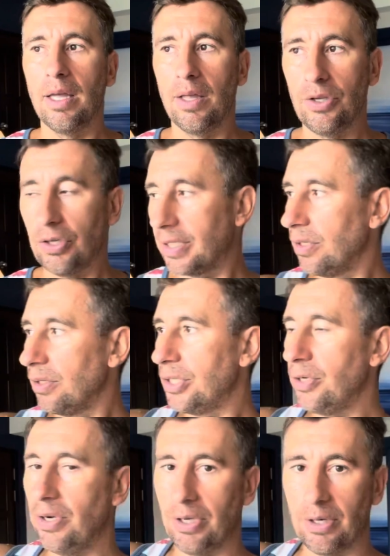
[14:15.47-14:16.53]
You're still
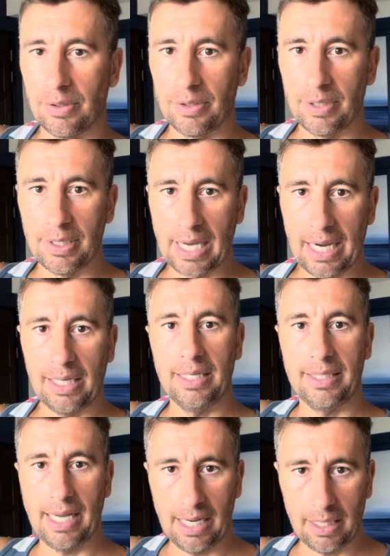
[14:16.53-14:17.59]
doing your nightly,
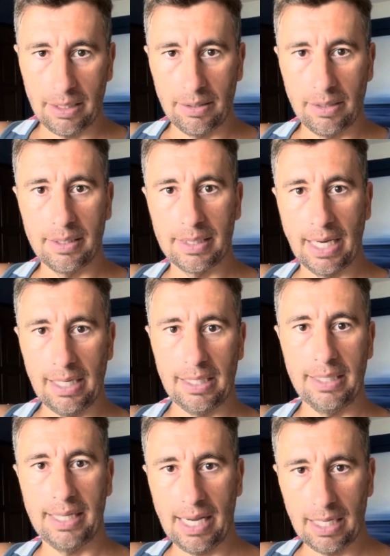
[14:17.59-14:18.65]
daily
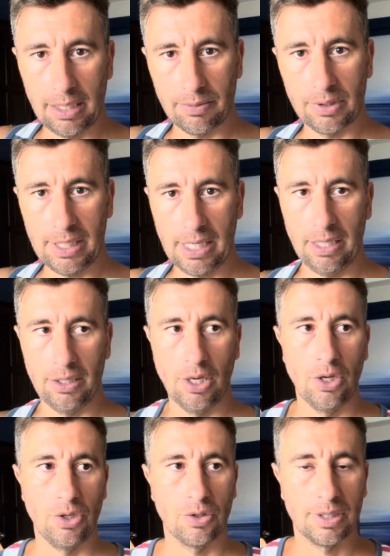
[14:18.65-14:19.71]
routine.
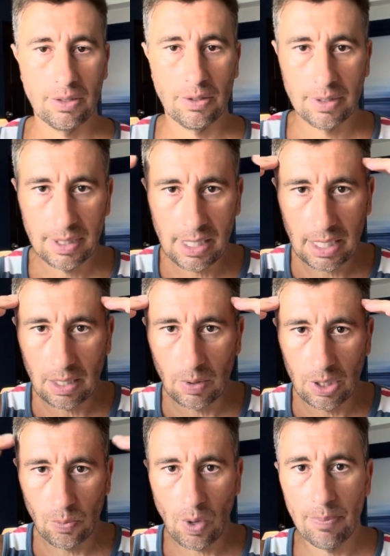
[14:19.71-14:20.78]
You're still thinking
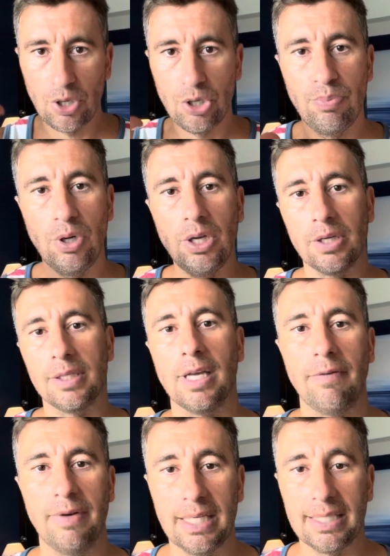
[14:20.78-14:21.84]
what you want, but you put
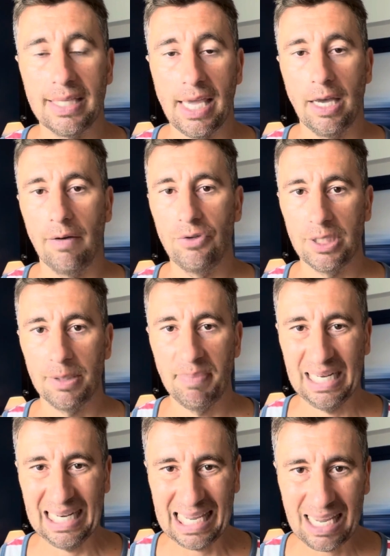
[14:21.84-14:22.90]
yourself in a state of just
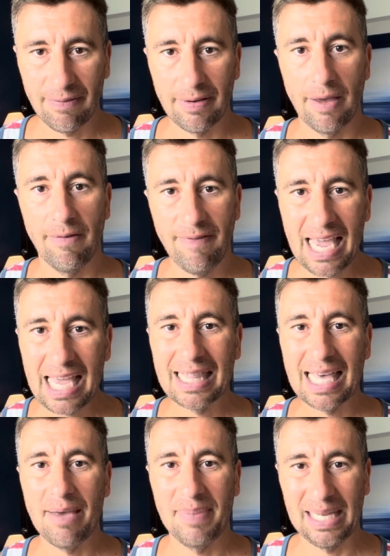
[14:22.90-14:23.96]
belief, faith
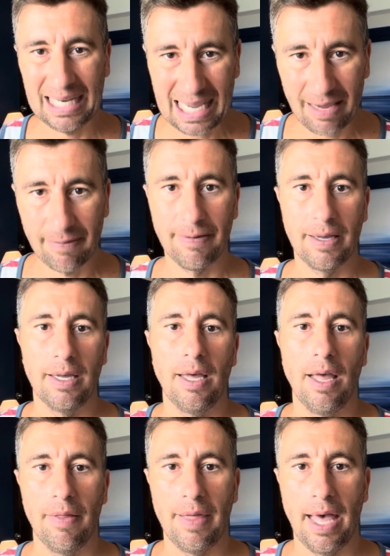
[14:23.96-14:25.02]
and belief
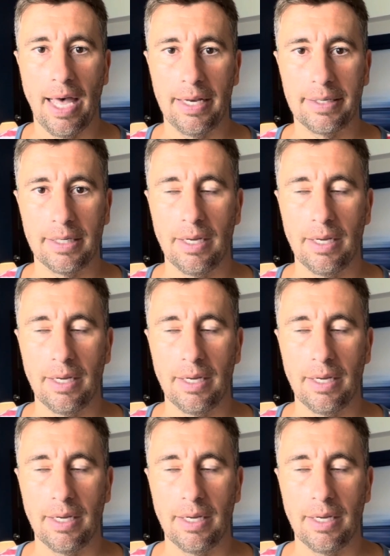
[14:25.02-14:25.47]
that